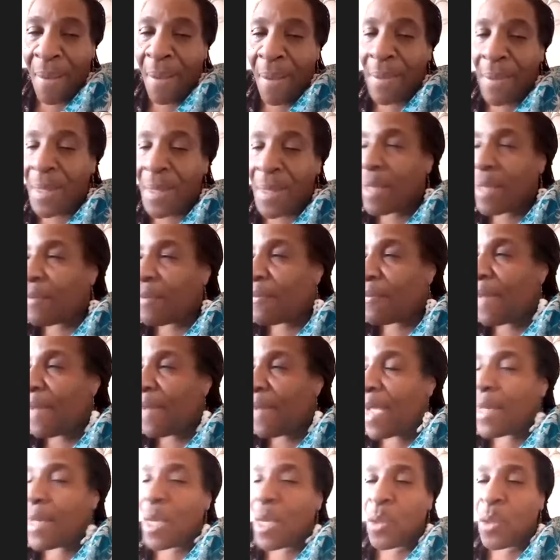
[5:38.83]
and the
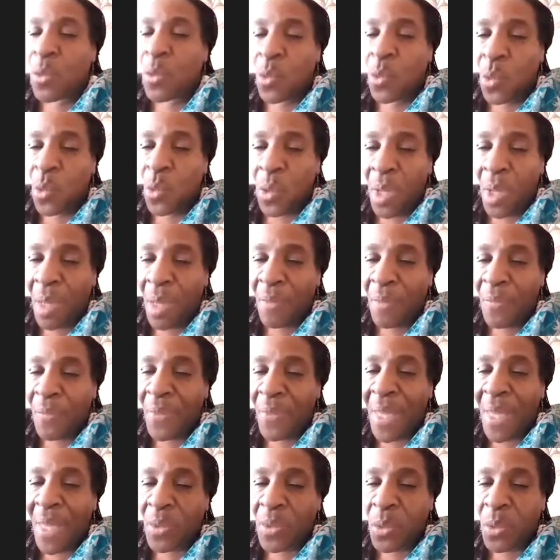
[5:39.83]
divide and rule all
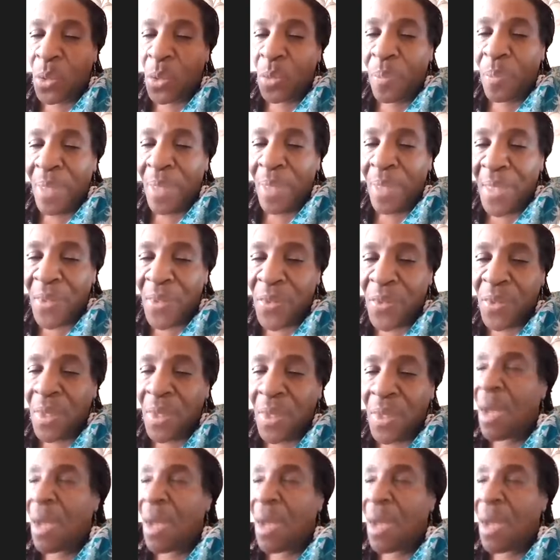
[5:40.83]
of that took place